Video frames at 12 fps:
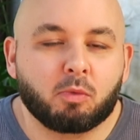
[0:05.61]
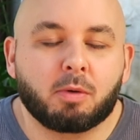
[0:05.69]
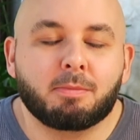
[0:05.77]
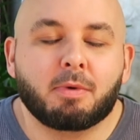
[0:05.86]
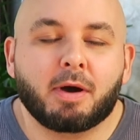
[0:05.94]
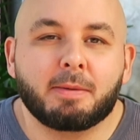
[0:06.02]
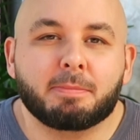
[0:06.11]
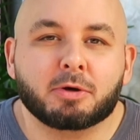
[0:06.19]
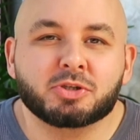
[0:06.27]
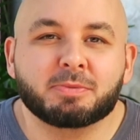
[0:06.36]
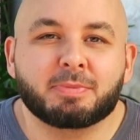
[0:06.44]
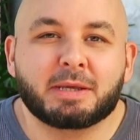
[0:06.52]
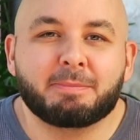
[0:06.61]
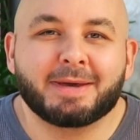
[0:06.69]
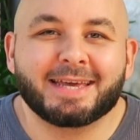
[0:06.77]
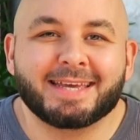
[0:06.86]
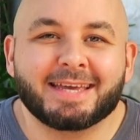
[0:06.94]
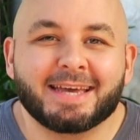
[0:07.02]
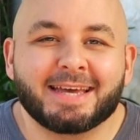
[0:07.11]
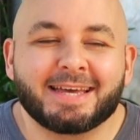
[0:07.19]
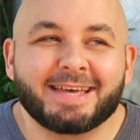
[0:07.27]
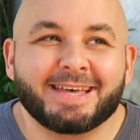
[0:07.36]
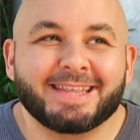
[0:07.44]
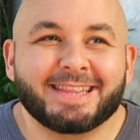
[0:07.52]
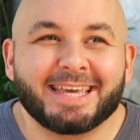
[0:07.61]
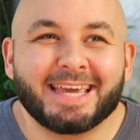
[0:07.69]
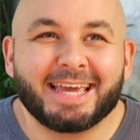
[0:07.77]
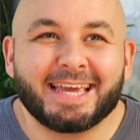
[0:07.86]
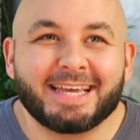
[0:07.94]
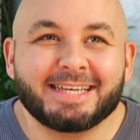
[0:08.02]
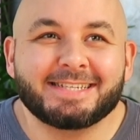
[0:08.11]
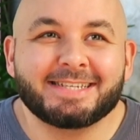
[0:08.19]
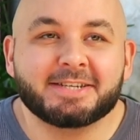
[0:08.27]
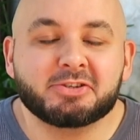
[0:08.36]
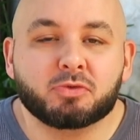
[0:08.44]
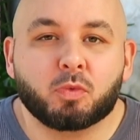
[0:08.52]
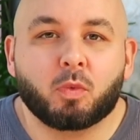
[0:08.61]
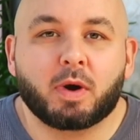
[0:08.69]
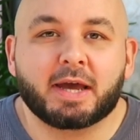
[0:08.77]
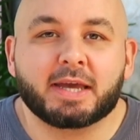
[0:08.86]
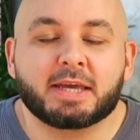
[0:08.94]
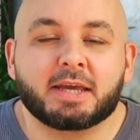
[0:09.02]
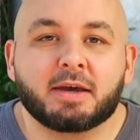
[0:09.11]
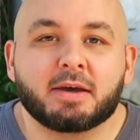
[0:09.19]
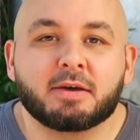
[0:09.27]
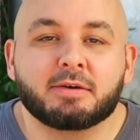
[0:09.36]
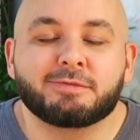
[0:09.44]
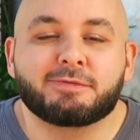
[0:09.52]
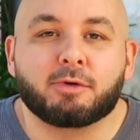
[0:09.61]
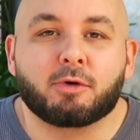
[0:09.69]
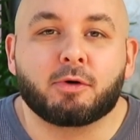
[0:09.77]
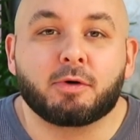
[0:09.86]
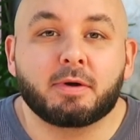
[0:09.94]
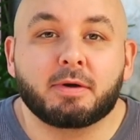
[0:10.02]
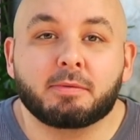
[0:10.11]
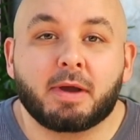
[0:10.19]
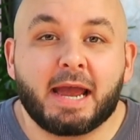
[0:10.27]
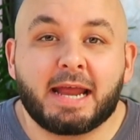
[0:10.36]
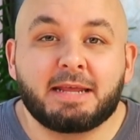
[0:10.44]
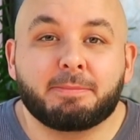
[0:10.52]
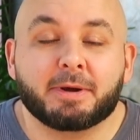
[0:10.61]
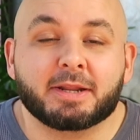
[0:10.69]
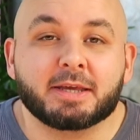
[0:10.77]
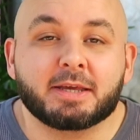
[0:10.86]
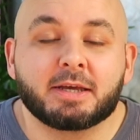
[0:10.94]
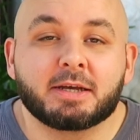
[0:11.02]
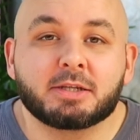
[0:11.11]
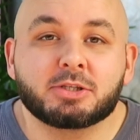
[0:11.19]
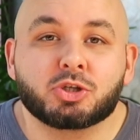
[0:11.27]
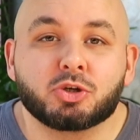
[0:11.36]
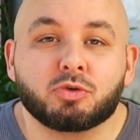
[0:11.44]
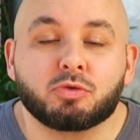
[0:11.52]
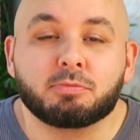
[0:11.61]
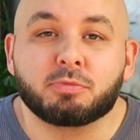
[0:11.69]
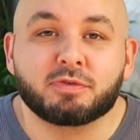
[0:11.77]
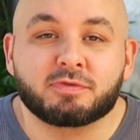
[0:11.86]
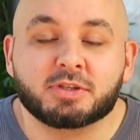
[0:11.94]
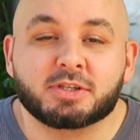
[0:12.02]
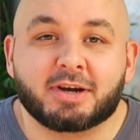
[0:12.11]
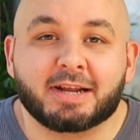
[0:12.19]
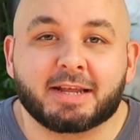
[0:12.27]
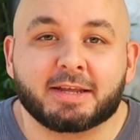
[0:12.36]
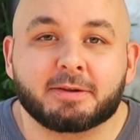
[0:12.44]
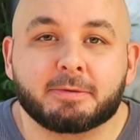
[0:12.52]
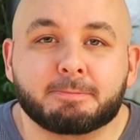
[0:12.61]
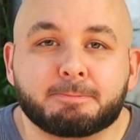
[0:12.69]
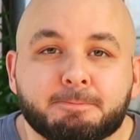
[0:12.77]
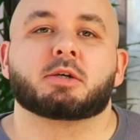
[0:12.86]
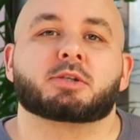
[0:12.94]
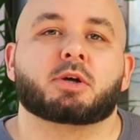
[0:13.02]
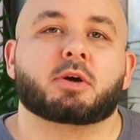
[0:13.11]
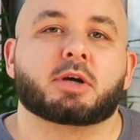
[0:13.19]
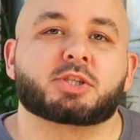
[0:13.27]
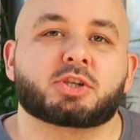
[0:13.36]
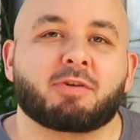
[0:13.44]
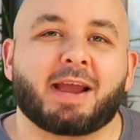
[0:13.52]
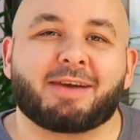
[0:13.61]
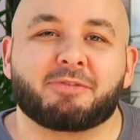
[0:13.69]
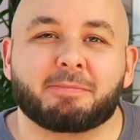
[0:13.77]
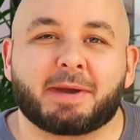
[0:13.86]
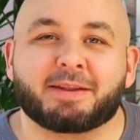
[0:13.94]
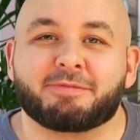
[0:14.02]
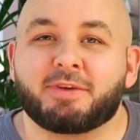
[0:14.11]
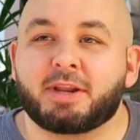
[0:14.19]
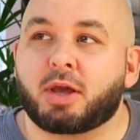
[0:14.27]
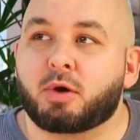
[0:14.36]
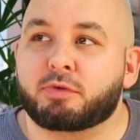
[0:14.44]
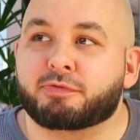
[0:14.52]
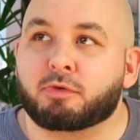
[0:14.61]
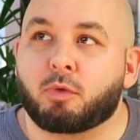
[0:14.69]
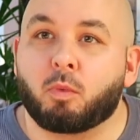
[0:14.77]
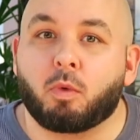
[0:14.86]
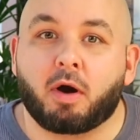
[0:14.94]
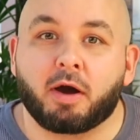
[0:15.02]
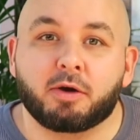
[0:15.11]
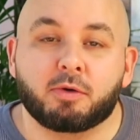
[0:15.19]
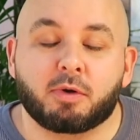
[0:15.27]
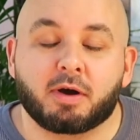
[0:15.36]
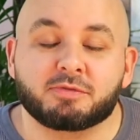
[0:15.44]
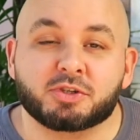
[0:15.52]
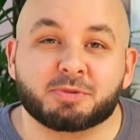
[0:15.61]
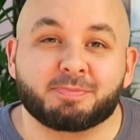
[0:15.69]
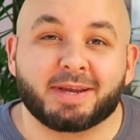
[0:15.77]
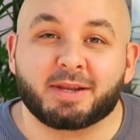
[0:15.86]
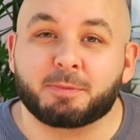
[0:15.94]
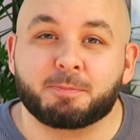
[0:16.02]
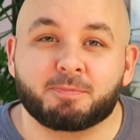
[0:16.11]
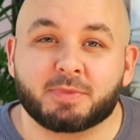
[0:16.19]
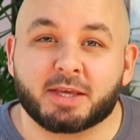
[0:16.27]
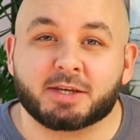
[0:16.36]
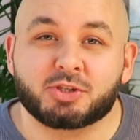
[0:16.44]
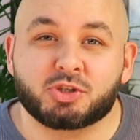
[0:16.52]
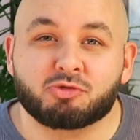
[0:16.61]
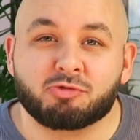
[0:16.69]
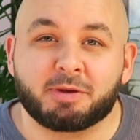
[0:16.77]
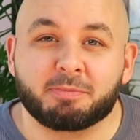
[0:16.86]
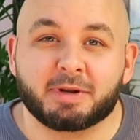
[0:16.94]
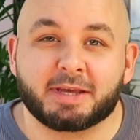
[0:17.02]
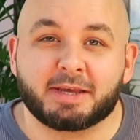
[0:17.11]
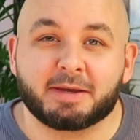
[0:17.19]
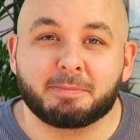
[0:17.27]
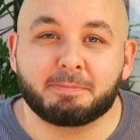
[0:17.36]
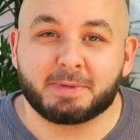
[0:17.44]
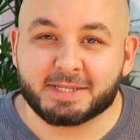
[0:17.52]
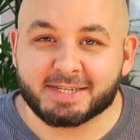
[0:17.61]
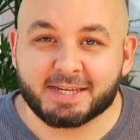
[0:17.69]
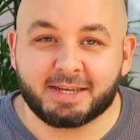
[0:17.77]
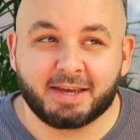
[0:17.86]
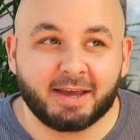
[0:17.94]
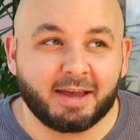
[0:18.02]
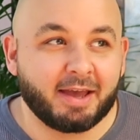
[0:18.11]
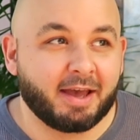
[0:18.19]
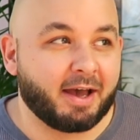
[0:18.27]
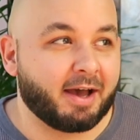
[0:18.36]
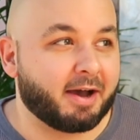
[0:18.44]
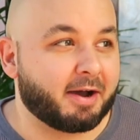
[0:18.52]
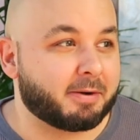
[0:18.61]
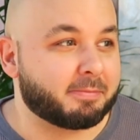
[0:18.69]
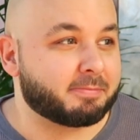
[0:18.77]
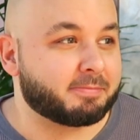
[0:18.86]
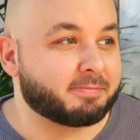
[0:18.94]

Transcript: what might possibly be the easiest way for anybody to move to Thailand. So guys, sorry I haven't made a video for a while. I've just been extremely busy. When